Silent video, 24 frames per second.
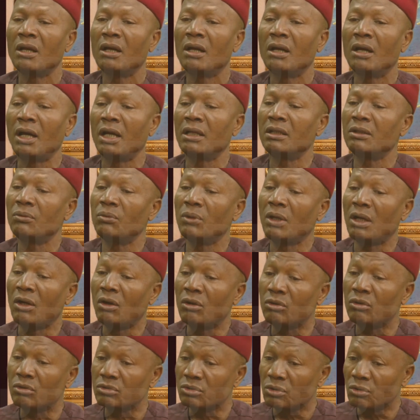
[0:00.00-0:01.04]
And they were
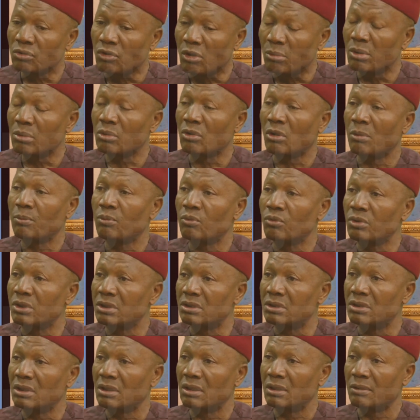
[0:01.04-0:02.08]
also coming up
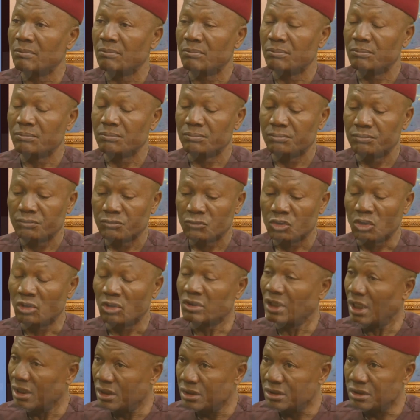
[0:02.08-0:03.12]
with
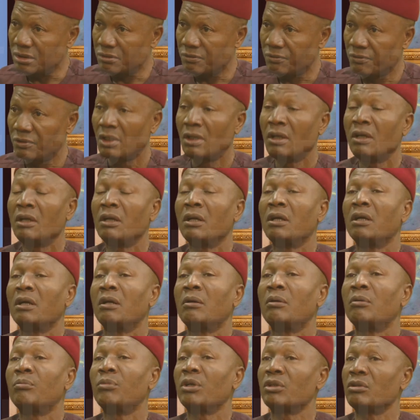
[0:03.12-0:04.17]
alternative.
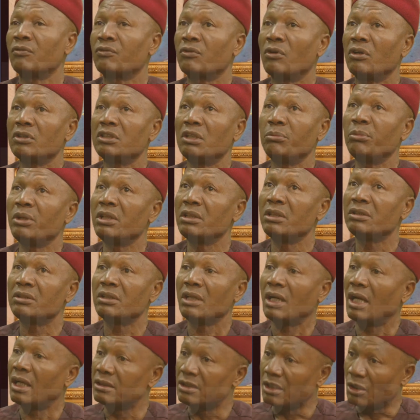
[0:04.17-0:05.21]
But of course, the military
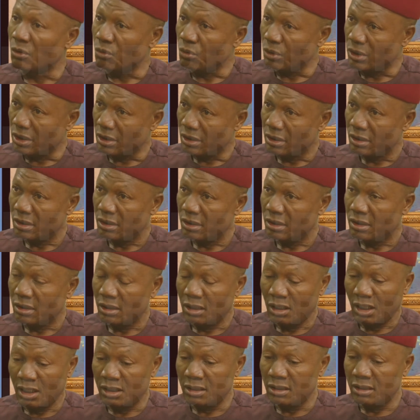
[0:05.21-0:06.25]
had their way.
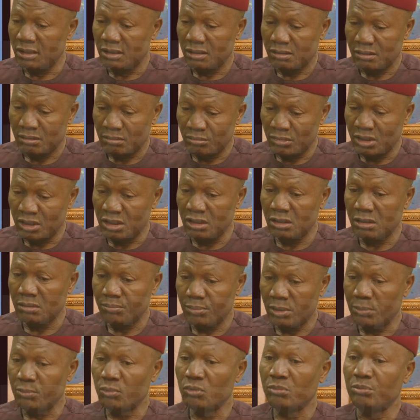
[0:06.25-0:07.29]
And many
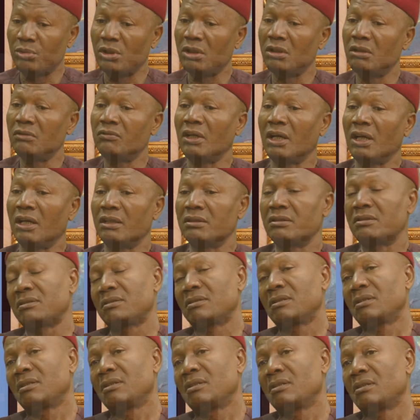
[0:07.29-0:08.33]
people believe that
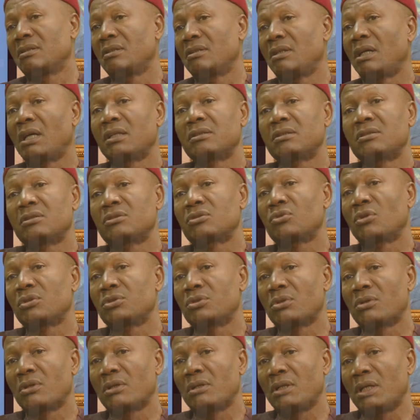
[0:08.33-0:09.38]
that
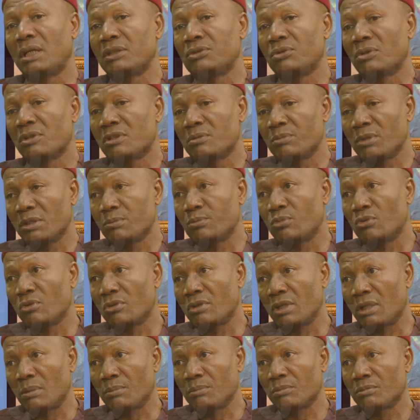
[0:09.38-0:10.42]
structural adjustment
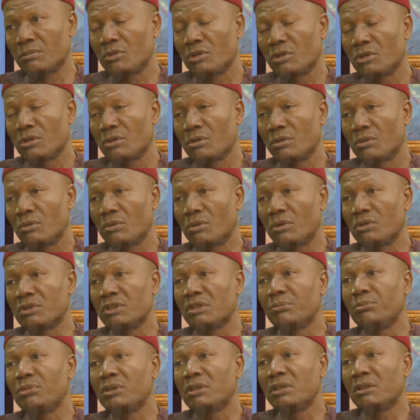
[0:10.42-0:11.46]
program was the
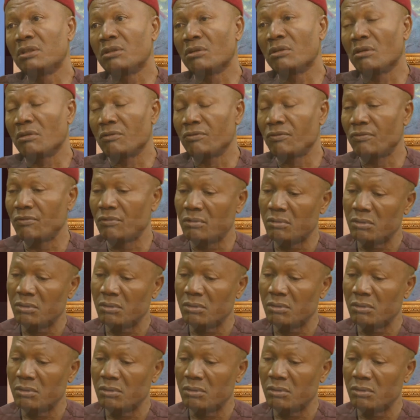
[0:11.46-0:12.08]
beginning of